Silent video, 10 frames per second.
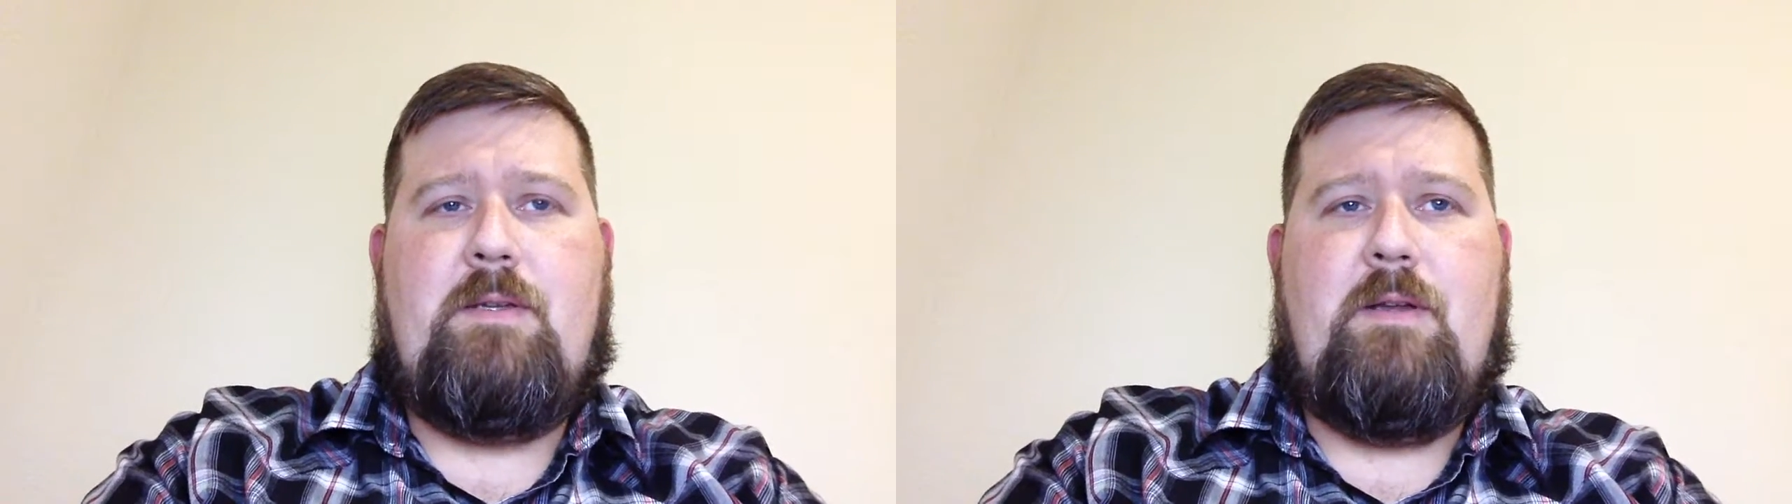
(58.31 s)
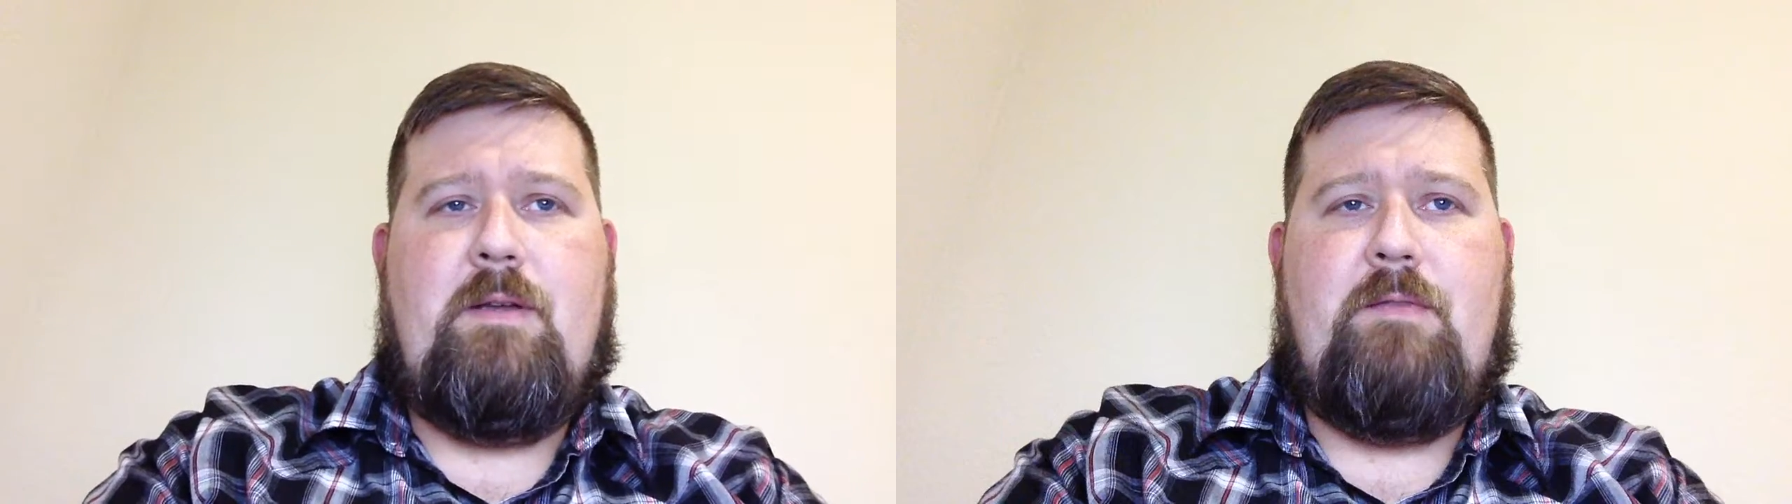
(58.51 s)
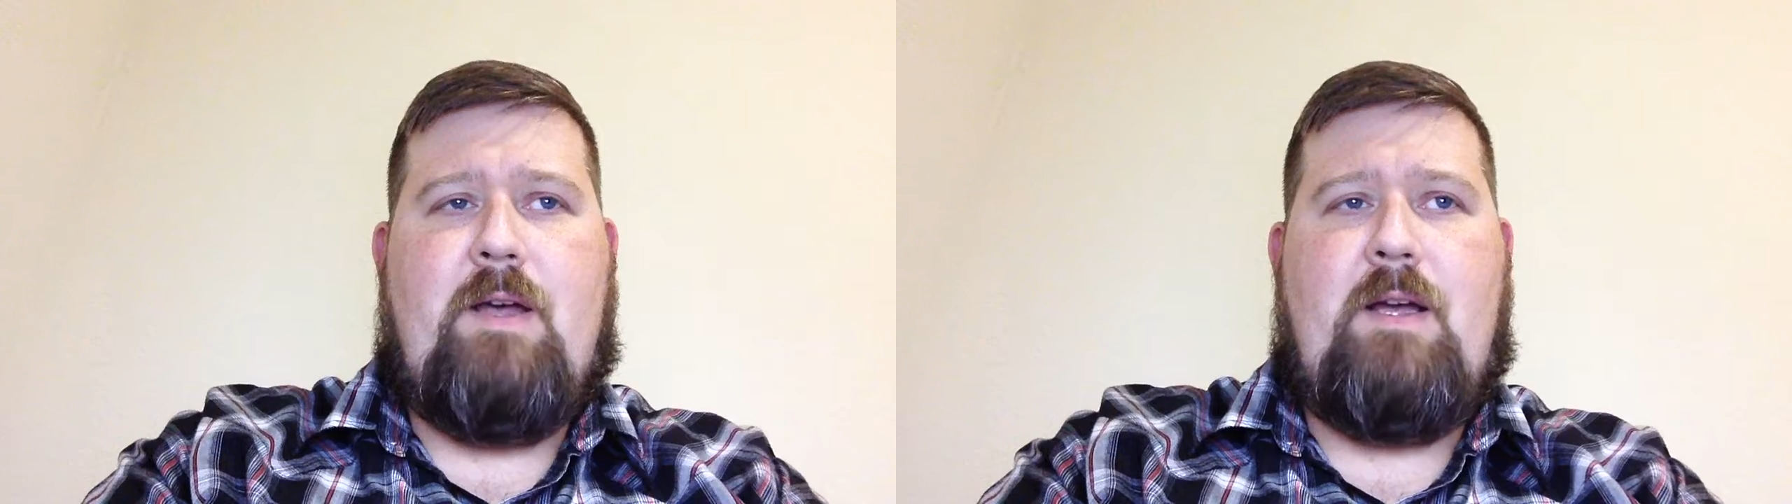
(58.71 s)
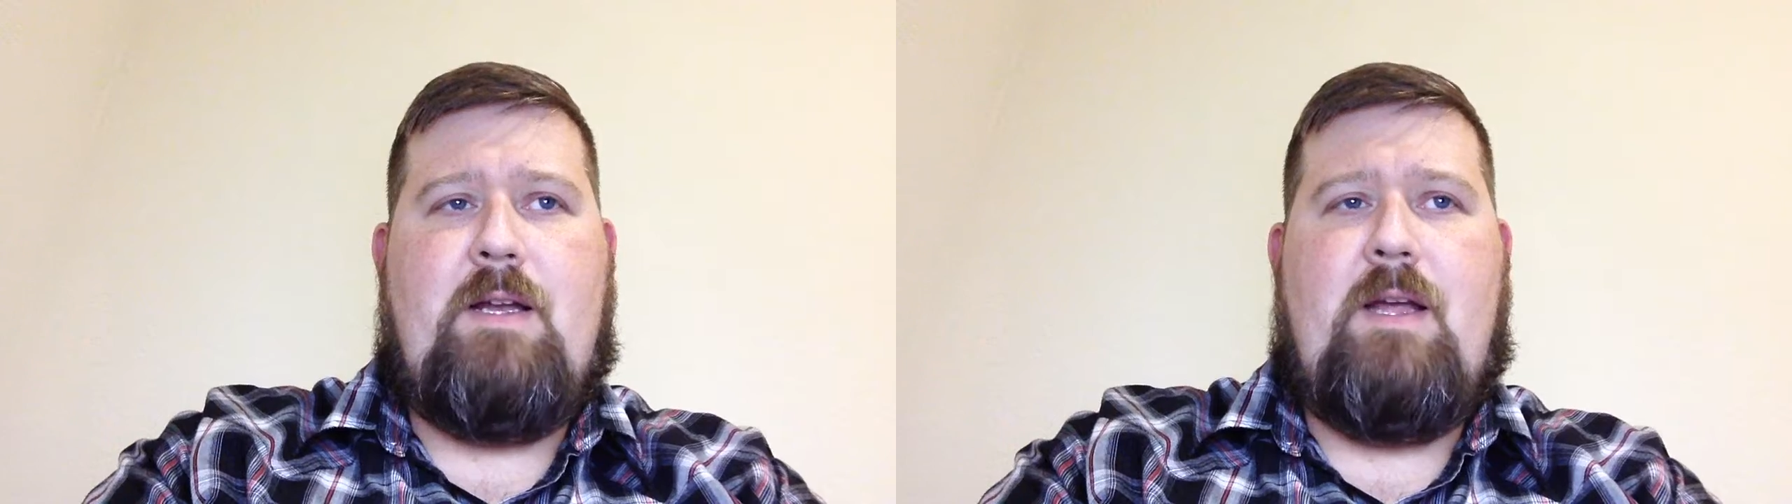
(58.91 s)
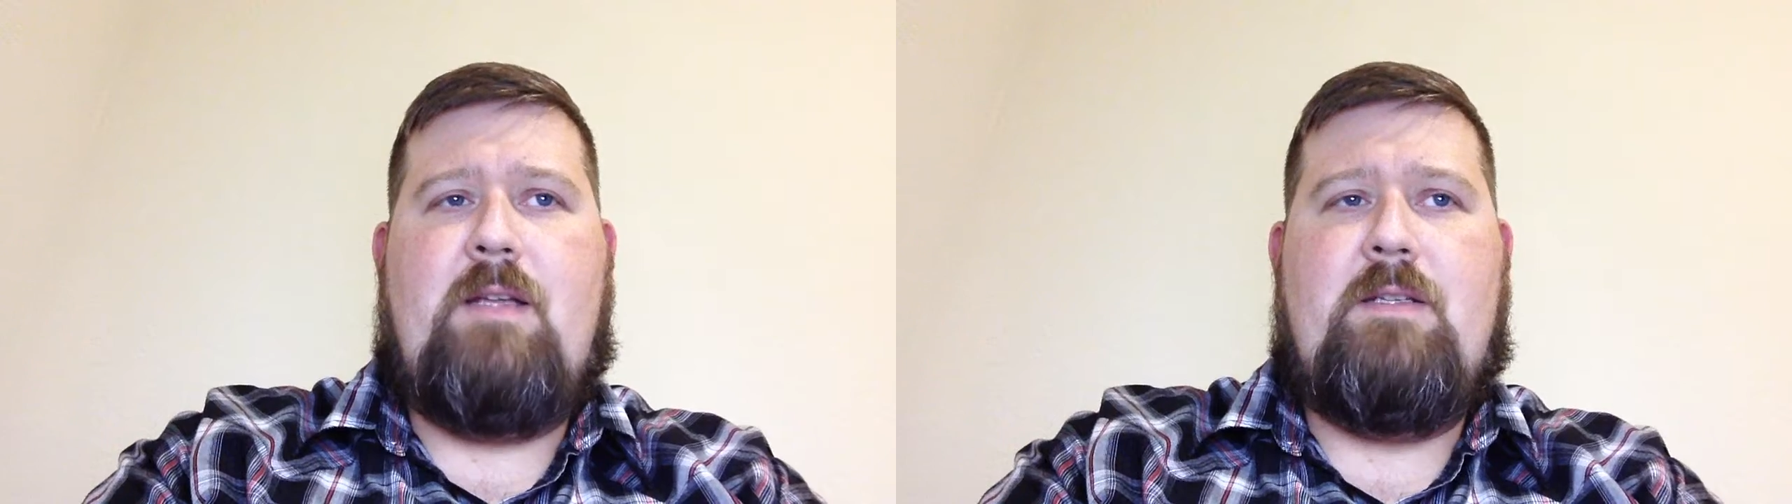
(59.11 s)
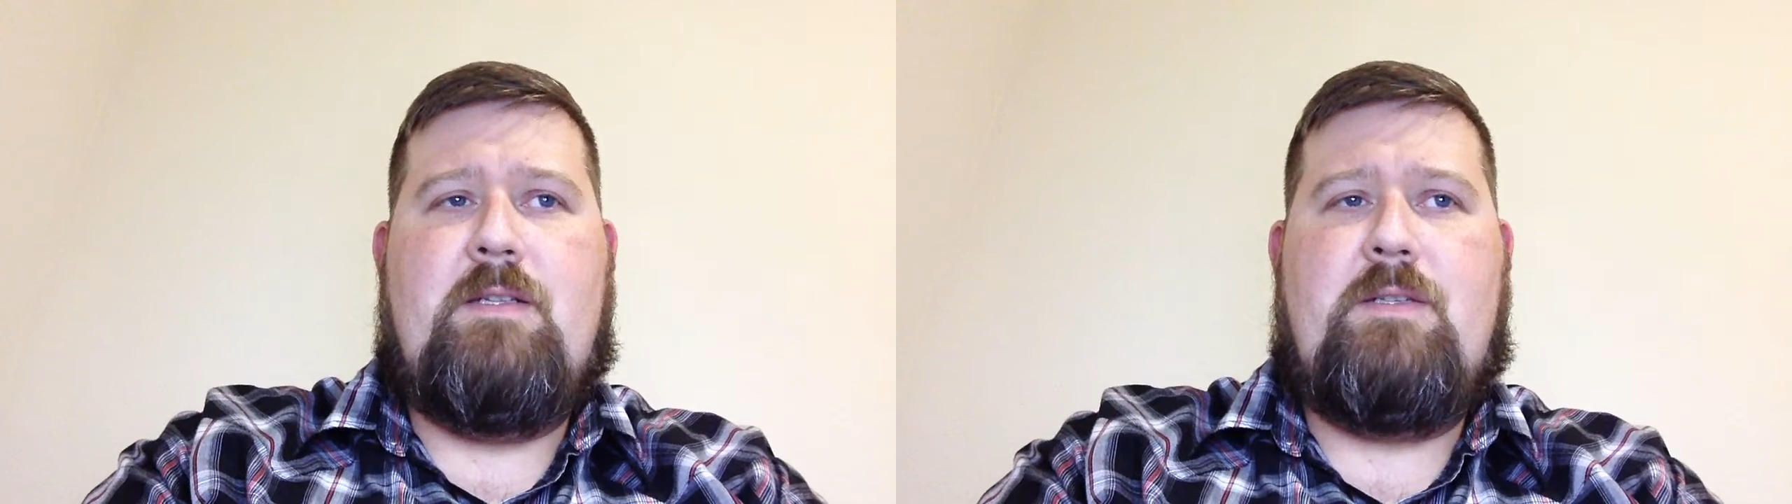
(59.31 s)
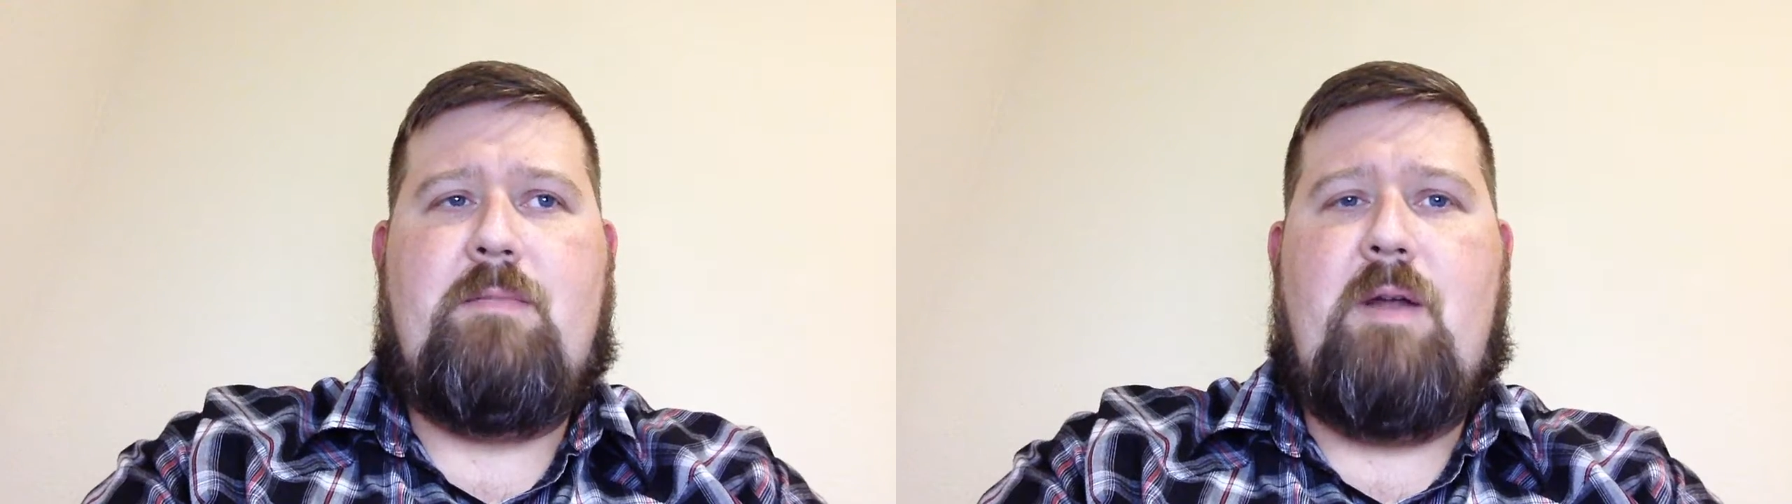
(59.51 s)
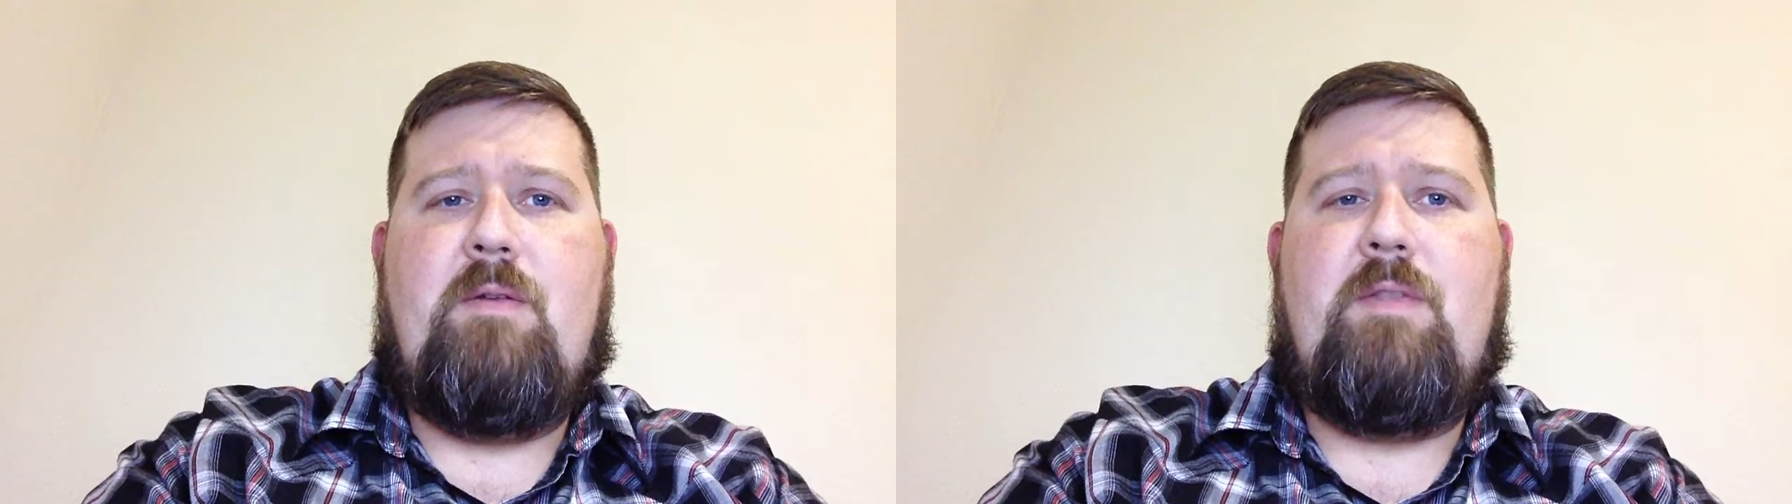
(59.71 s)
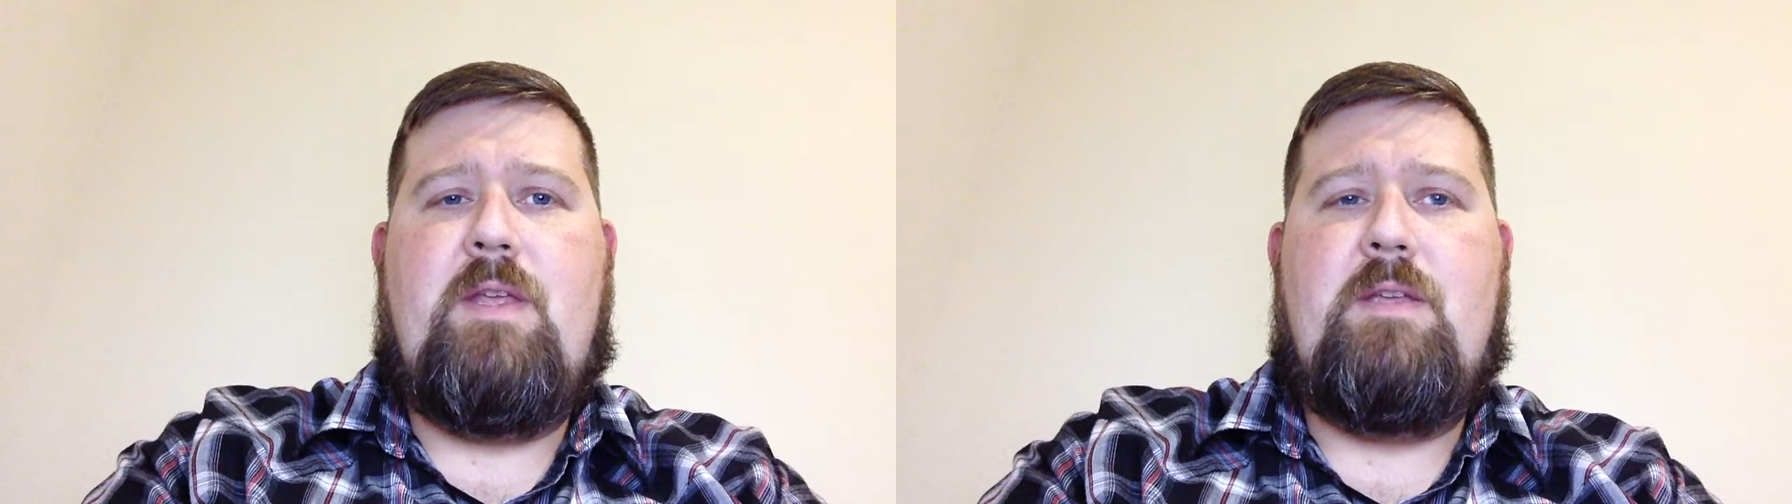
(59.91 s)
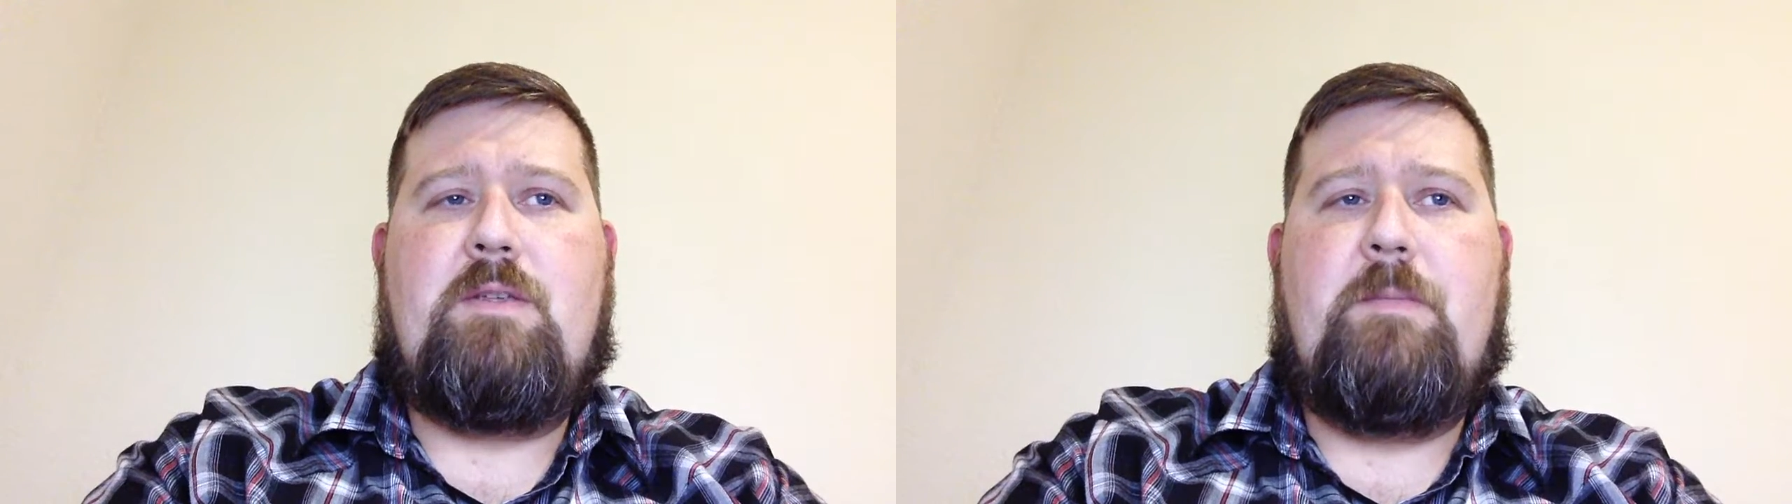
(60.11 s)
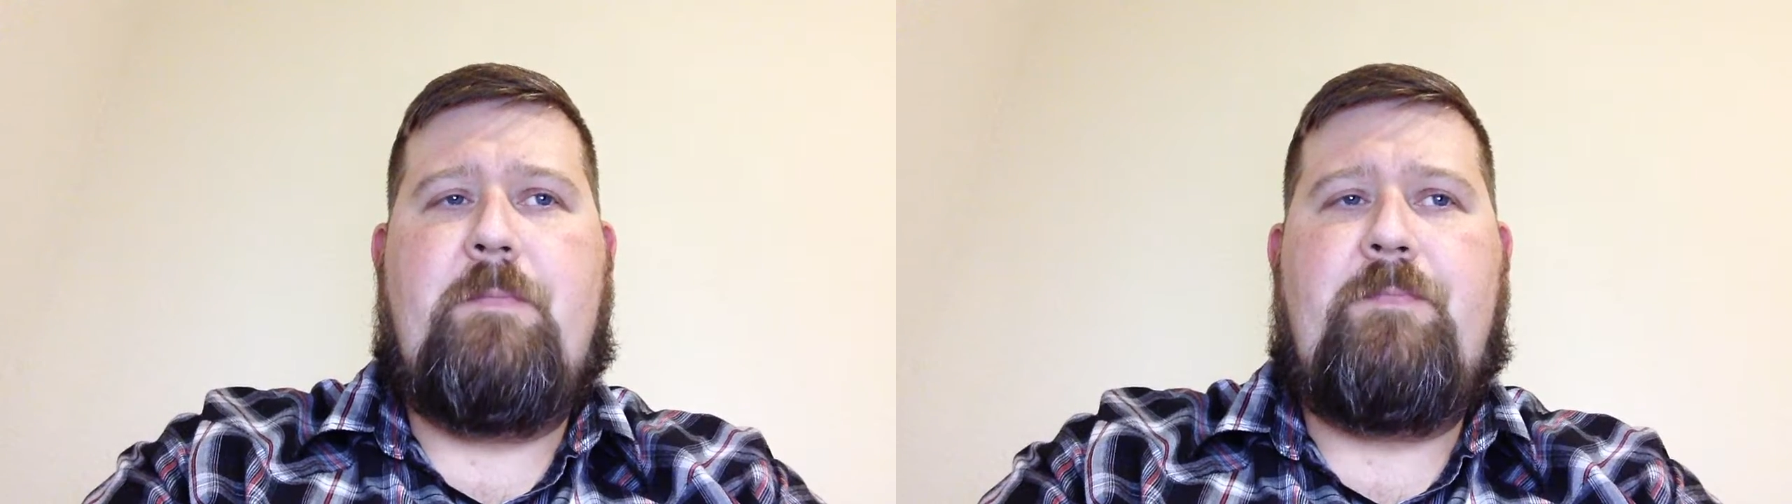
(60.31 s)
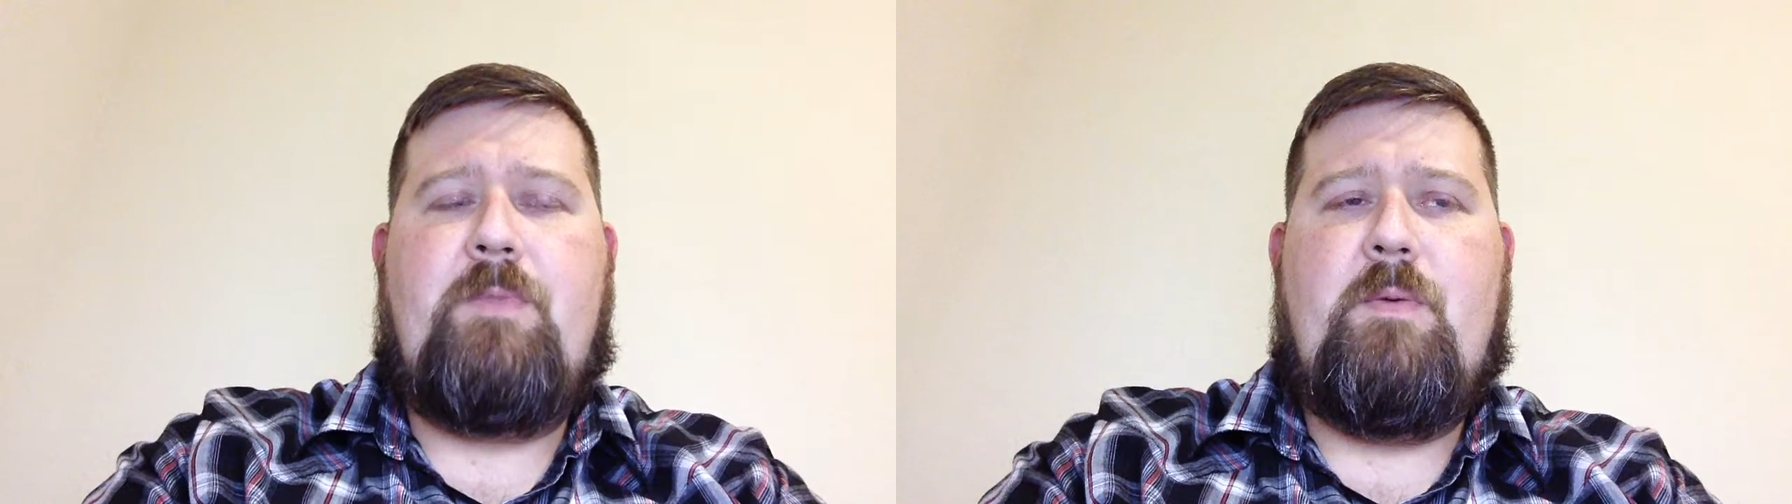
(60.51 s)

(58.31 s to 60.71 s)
of Akhenaten's monotheism,